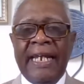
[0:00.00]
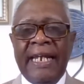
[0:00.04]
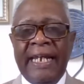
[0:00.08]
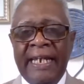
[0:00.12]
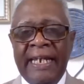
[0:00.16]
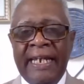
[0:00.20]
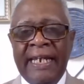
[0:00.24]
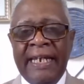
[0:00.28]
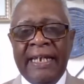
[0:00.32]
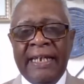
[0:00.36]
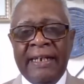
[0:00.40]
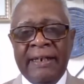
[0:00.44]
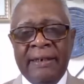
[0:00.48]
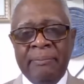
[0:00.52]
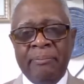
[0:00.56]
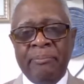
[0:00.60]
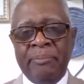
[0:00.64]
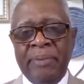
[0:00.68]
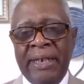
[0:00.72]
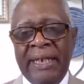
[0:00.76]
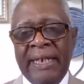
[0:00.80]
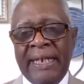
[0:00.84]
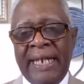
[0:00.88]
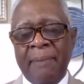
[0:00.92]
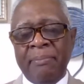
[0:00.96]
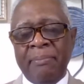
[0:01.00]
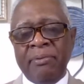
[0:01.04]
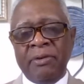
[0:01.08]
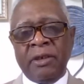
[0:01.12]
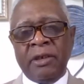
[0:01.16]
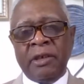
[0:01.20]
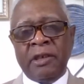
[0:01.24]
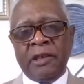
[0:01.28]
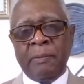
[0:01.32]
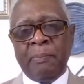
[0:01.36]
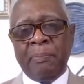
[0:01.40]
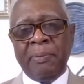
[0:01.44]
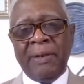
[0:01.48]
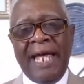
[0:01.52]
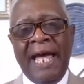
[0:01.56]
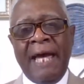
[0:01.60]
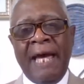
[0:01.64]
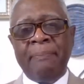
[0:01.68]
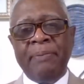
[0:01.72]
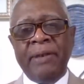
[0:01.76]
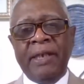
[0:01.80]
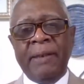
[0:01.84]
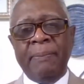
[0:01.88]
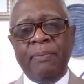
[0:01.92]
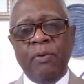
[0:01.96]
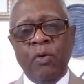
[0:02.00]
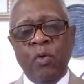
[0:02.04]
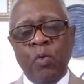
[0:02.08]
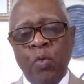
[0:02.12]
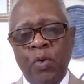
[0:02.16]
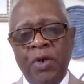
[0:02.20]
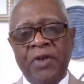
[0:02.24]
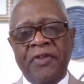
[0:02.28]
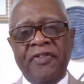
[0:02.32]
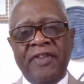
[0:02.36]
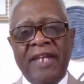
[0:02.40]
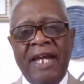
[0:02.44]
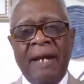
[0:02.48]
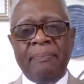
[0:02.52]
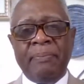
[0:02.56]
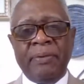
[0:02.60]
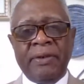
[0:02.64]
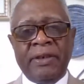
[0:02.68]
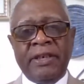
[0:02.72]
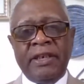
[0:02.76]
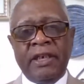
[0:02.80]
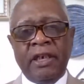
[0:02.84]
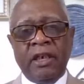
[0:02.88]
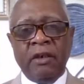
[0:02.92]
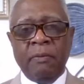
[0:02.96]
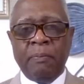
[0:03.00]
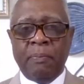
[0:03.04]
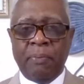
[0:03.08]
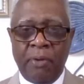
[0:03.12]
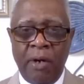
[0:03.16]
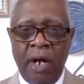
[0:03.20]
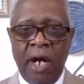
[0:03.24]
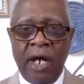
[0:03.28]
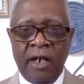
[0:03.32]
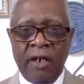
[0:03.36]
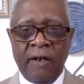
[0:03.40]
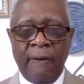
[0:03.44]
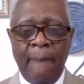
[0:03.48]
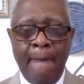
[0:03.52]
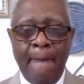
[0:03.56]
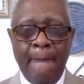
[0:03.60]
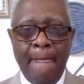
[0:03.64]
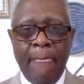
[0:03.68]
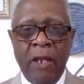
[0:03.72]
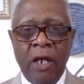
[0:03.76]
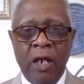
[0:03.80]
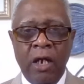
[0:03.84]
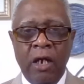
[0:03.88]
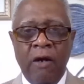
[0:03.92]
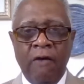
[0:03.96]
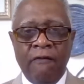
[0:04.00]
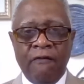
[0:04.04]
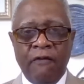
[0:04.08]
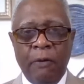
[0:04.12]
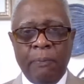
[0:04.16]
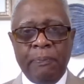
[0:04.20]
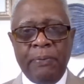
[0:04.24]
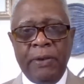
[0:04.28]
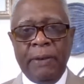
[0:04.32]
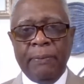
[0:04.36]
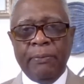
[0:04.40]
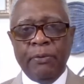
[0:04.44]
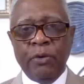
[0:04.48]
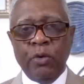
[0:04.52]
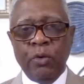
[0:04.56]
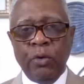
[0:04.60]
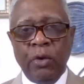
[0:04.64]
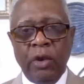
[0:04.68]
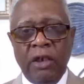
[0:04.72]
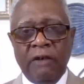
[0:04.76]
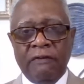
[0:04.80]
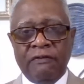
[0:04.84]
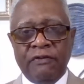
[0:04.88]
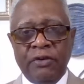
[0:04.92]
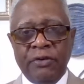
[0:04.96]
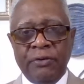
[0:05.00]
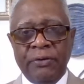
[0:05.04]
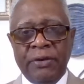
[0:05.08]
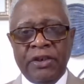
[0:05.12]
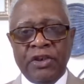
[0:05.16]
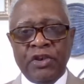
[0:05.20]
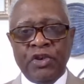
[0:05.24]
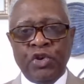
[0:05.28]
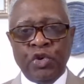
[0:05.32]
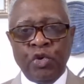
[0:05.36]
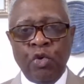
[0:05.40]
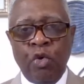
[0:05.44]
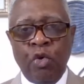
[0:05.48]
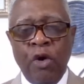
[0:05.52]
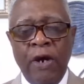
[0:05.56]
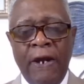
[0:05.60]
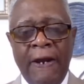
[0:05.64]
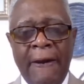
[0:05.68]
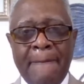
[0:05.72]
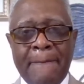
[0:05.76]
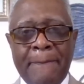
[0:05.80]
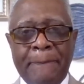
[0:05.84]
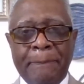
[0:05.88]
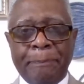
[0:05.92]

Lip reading: in being able to supply people with that particular product for people who love to enjoy